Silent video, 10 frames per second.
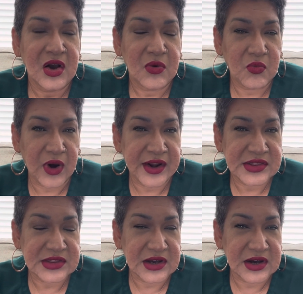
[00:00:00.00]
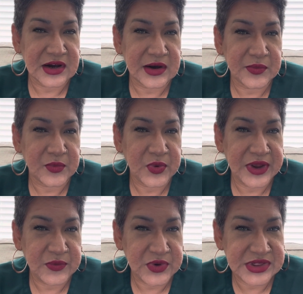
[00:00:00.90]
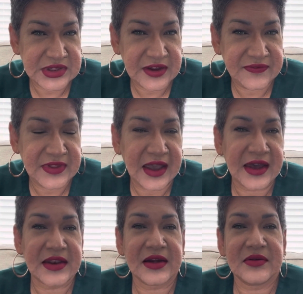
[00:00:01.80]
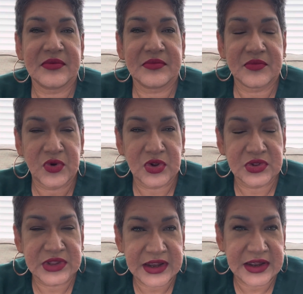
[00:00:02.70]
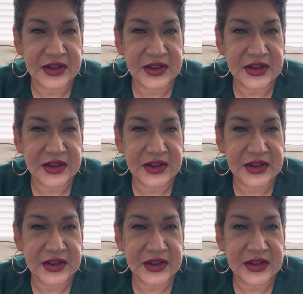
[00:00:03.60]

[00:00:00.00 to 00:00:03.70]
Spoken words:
Once we receive that, we'll need